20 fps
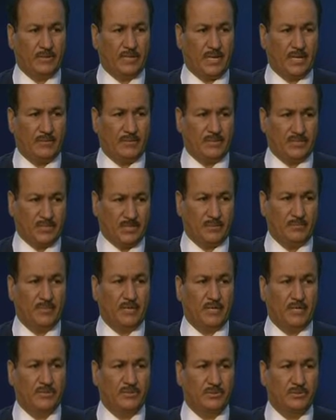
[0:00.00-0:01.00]
have a 10
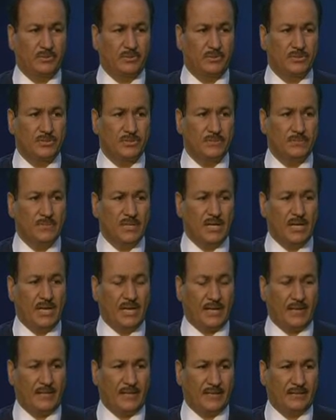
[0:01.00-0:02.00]
million tourism,
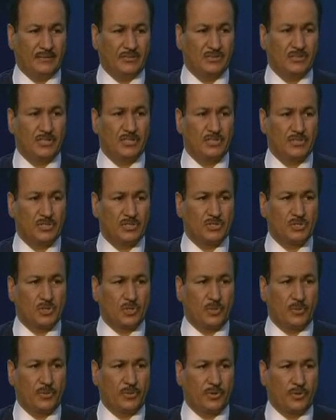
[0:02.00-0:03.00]
and that industry is
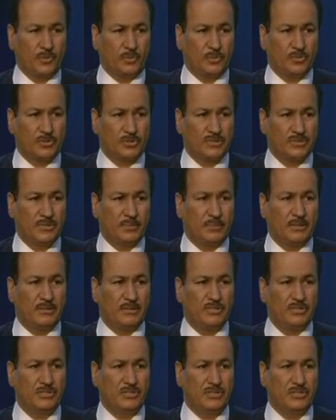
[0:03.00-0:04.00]
growing almost in double
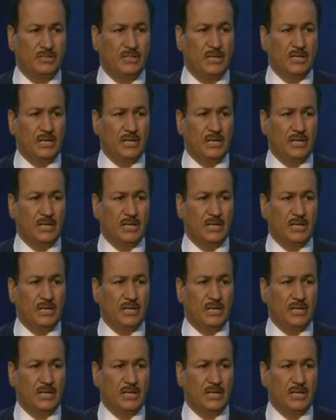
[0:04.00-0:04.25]
digit.